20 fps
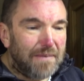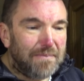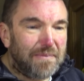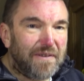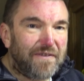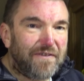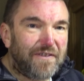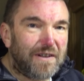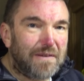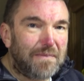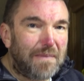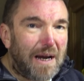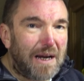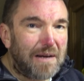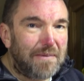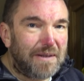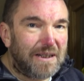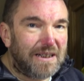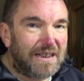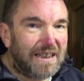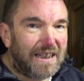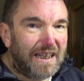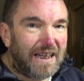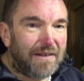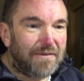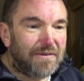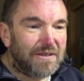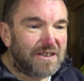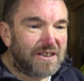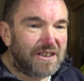But for the moment,
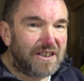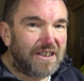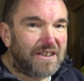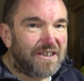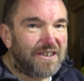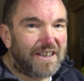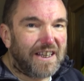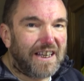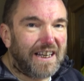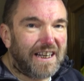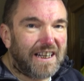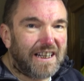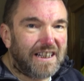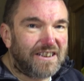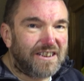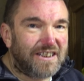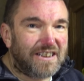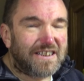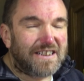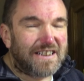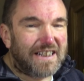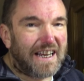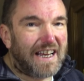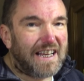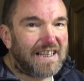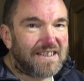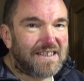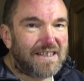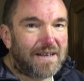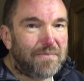it was a good thing just to
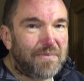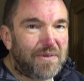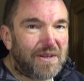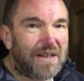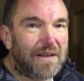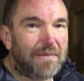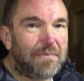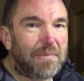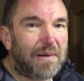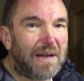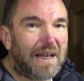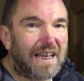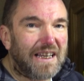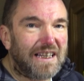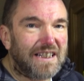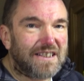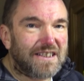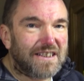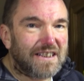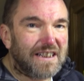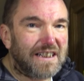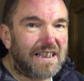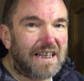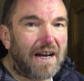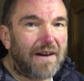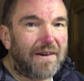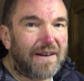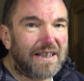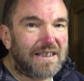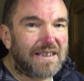get something in place and
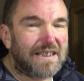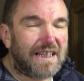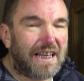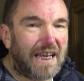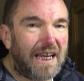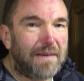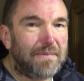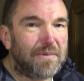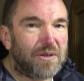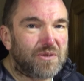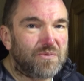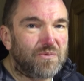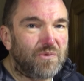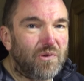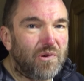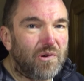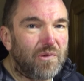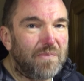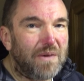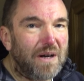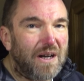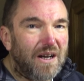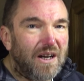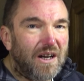going to keep us warm